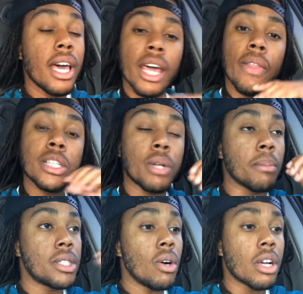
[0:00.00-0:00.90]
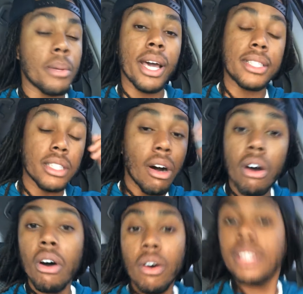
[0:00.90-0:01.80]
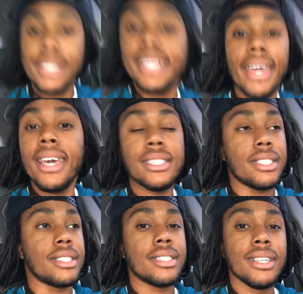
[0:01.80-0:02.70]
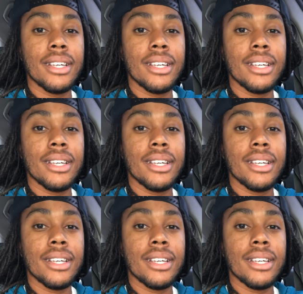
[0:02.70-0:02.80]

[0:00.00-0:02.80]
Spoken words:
And that's what I'm talking about. It's all stages.